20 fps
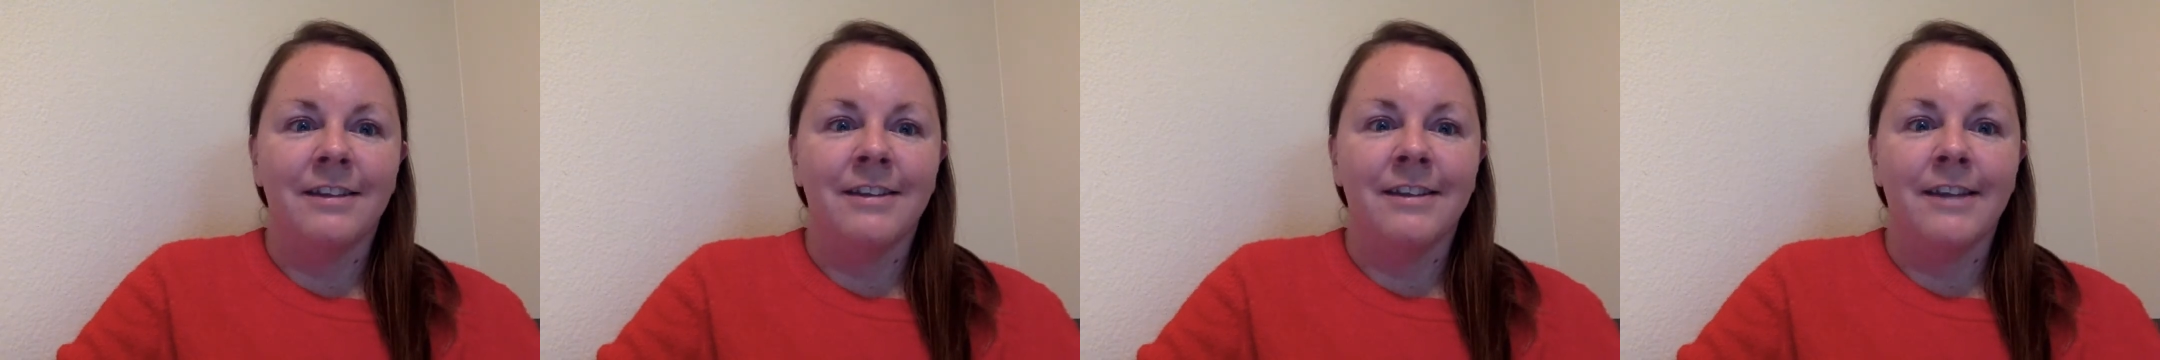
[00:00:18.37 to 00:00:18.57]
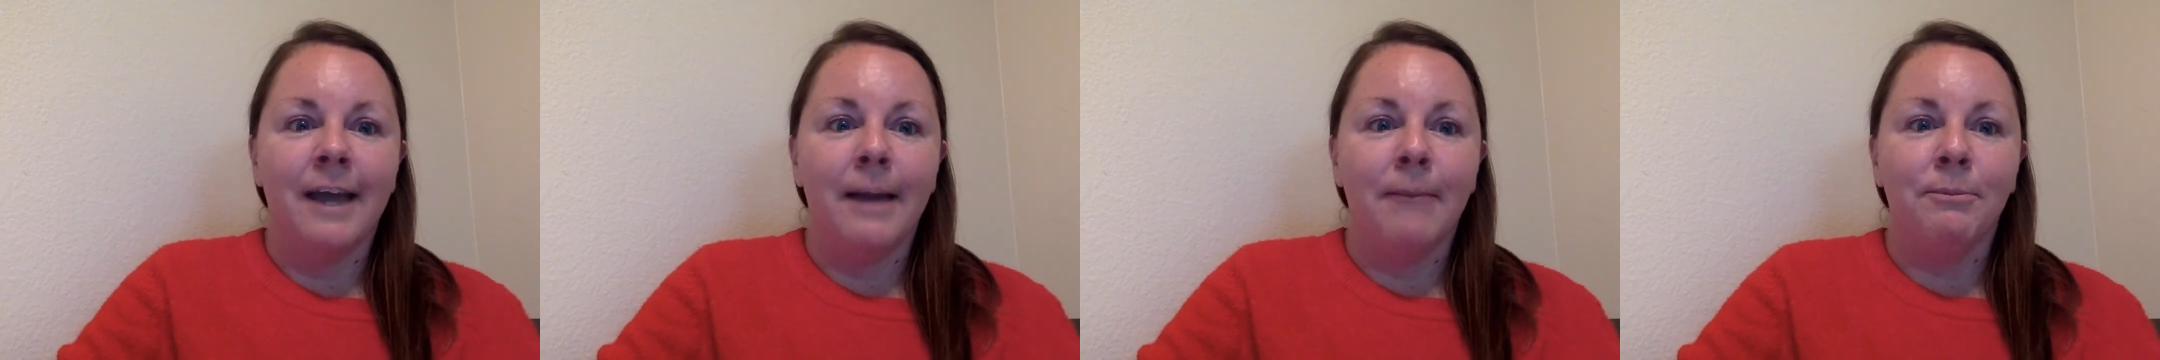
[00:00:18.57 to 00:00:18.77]

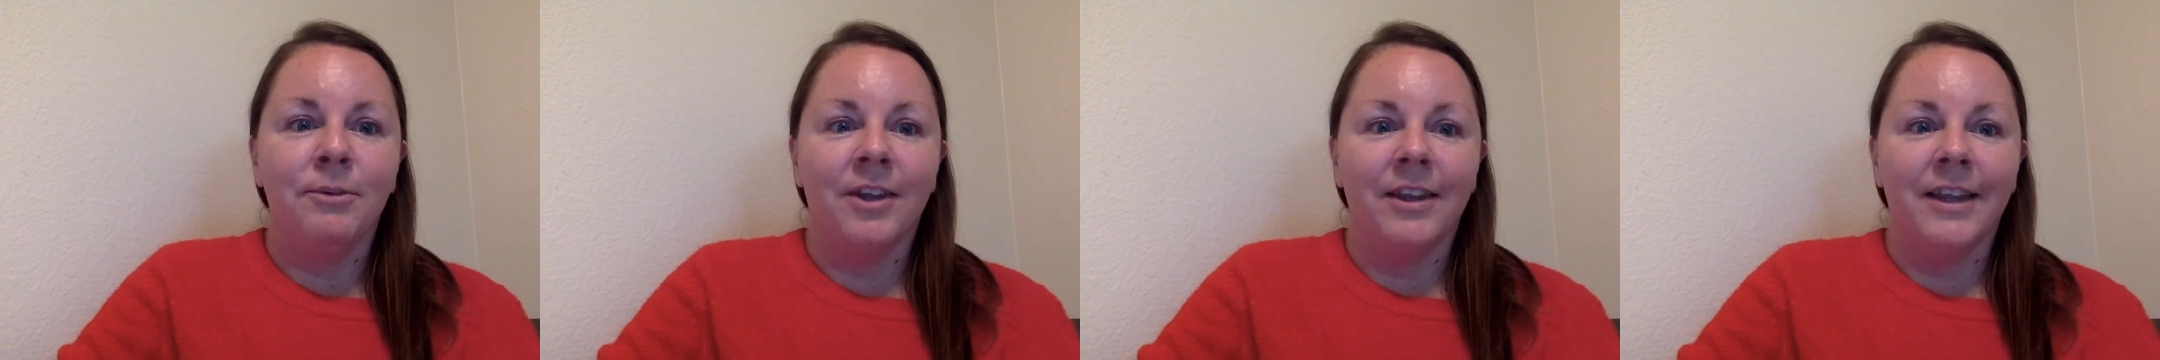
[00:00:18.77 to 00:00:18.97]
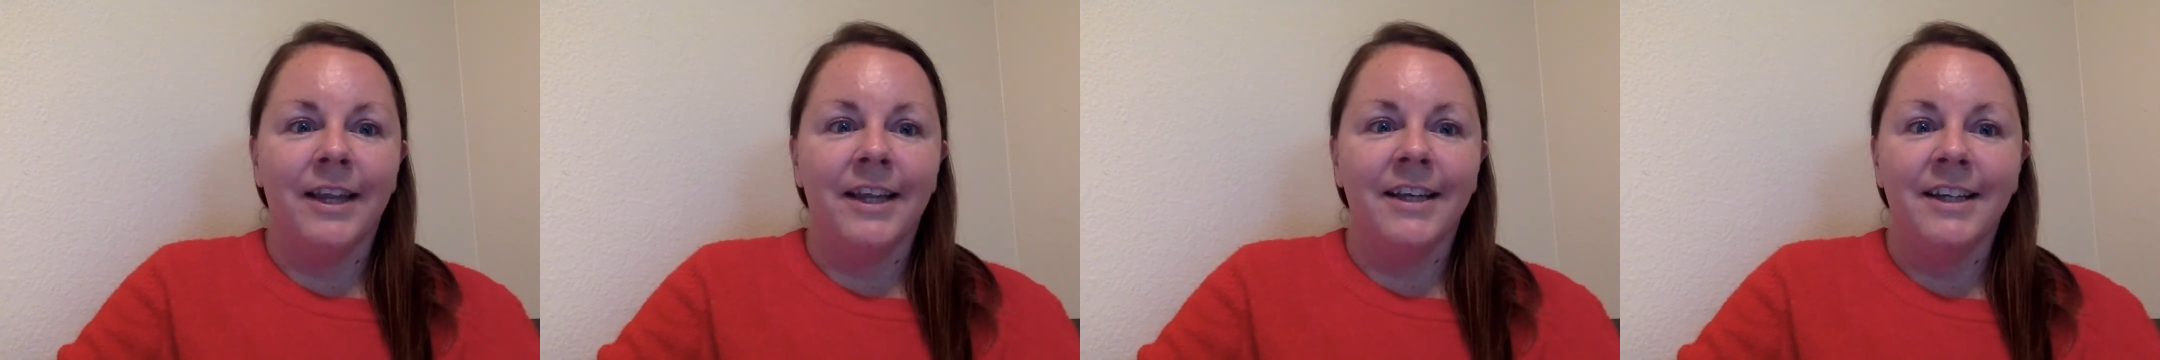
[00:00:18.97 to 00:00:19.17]
the
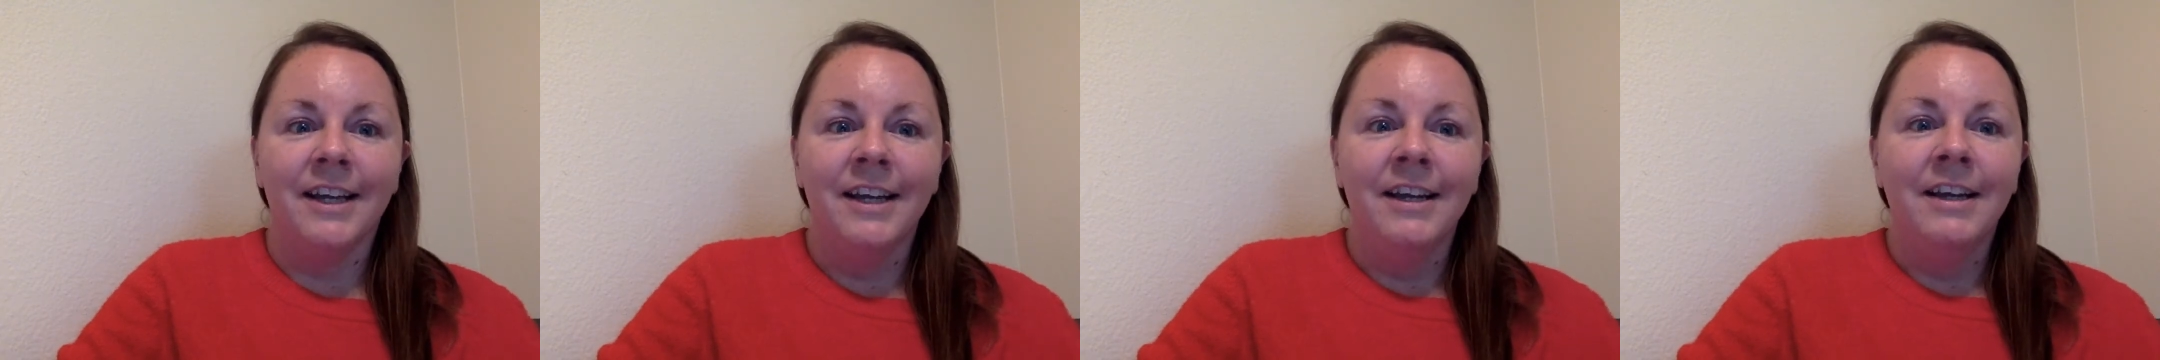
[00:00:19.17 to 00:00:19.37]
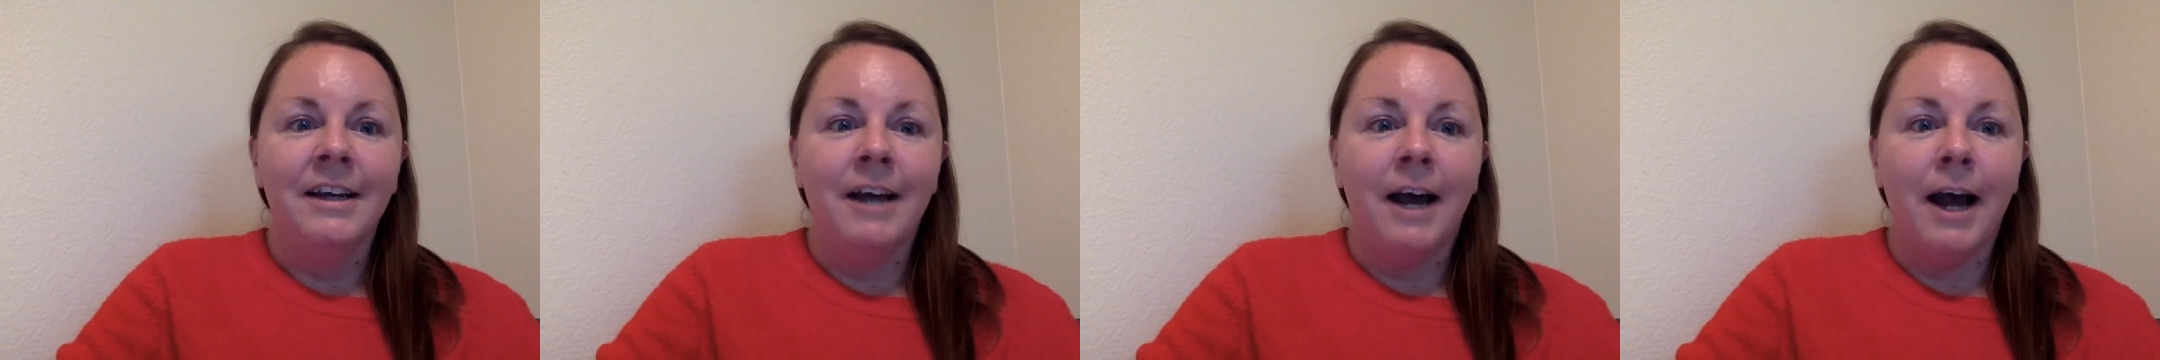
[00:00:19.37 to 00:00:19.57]
steps that like
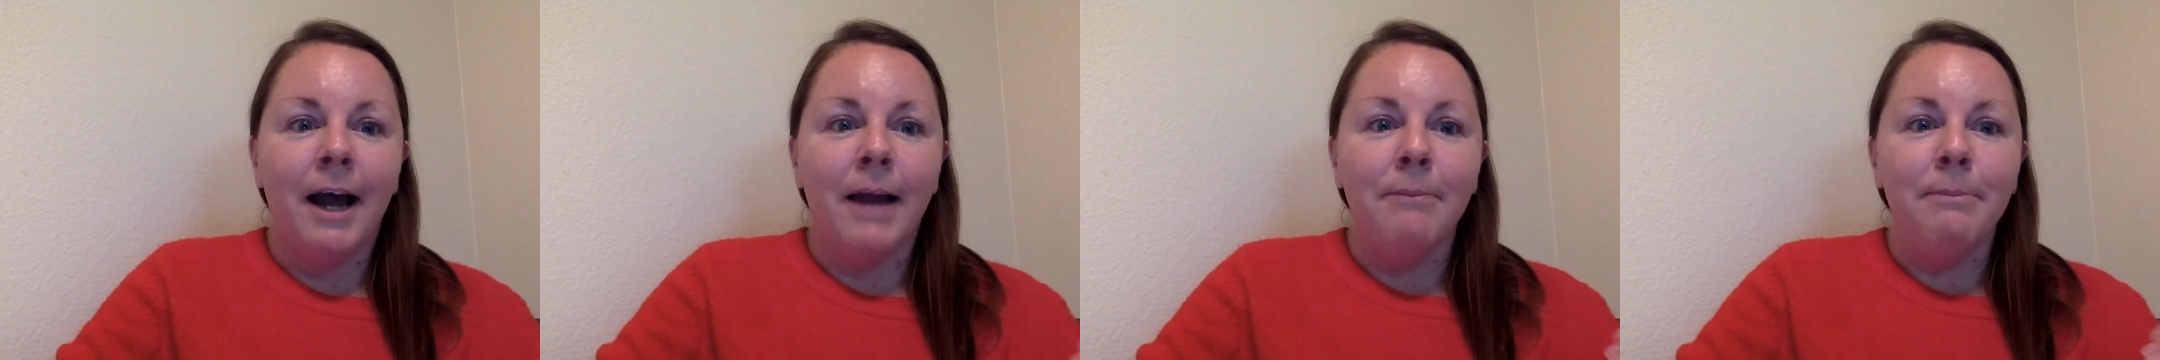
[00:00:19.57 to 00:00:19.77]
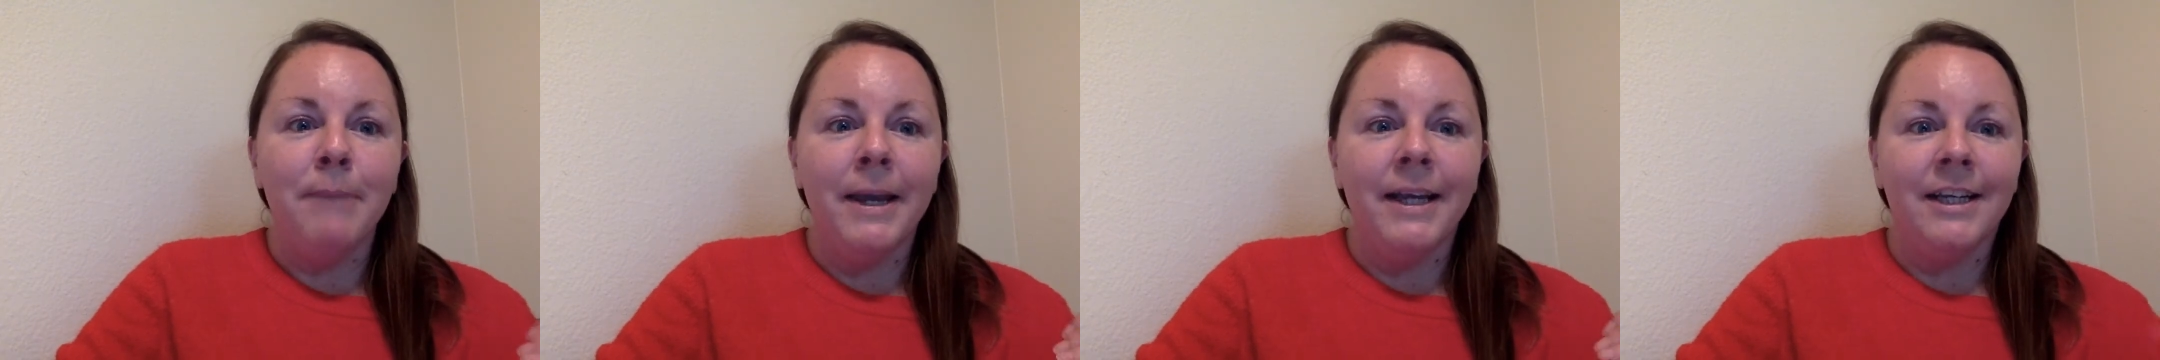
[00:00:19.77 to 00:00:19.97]

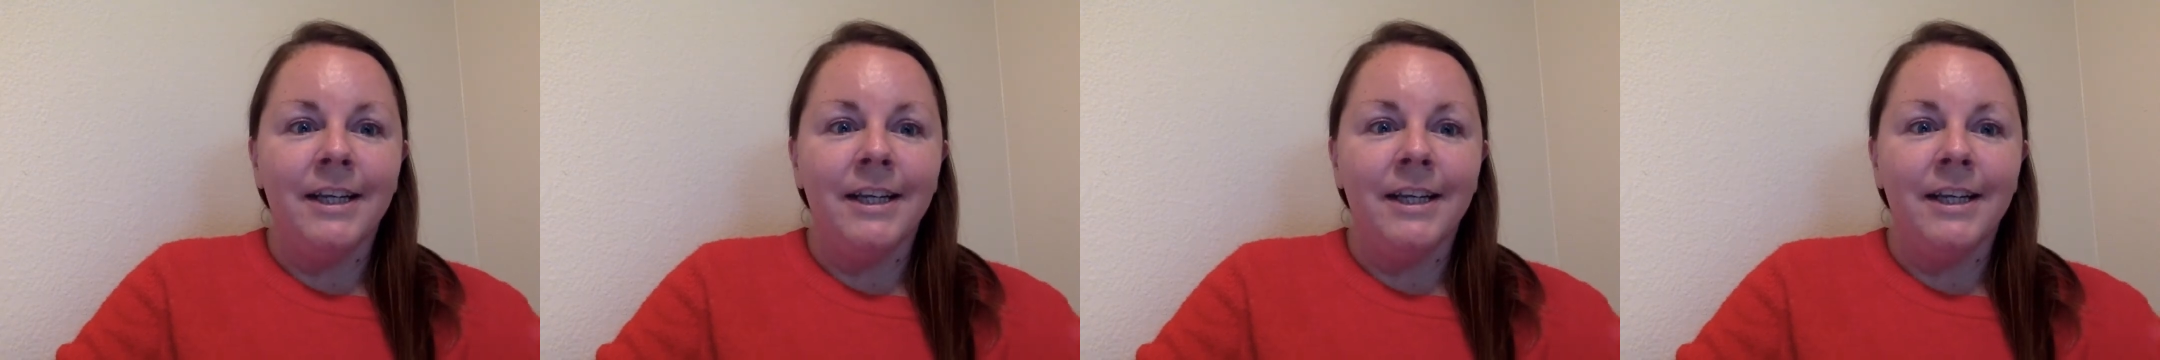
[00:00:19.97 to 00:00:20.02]
I make